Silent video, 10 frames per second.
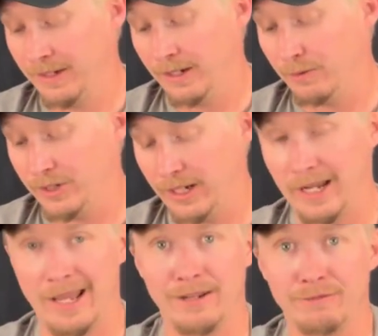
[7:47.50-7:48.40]
Wish I could
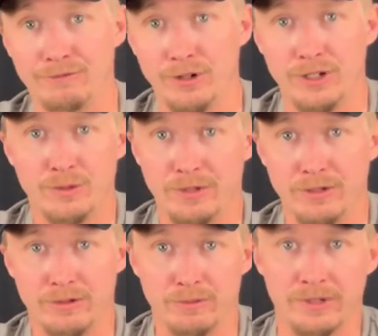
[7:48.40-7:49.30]
add in footage, but
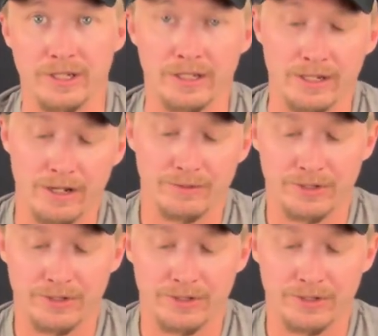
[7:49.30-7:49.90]
YouTube would take it down.